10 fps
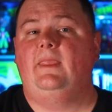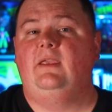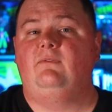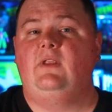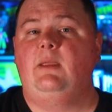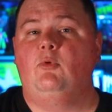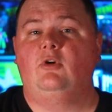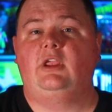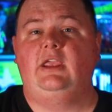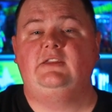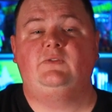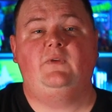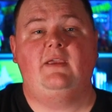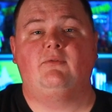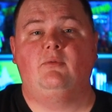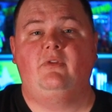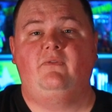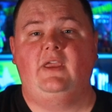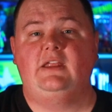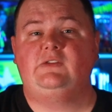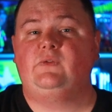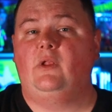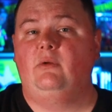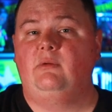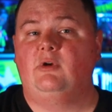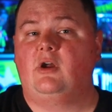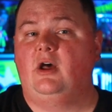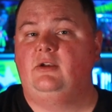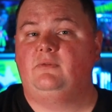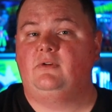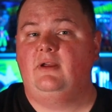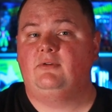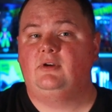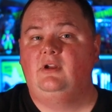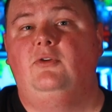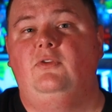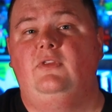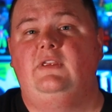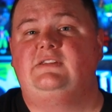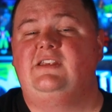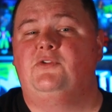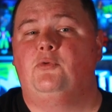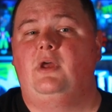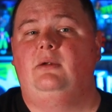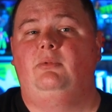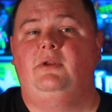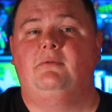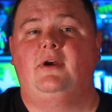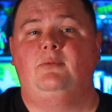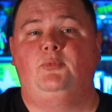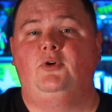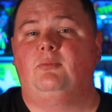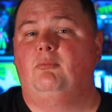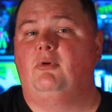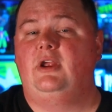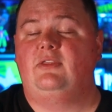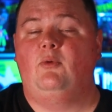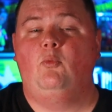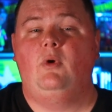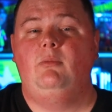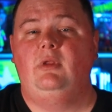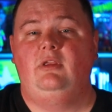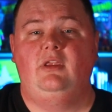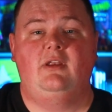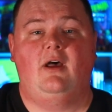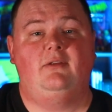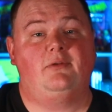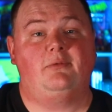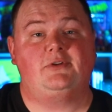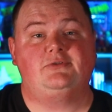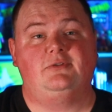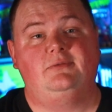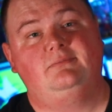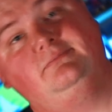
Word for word: if Namor gains favor with fans following Wakanda Forever, could this incredibly rare book break the $1 million threshold?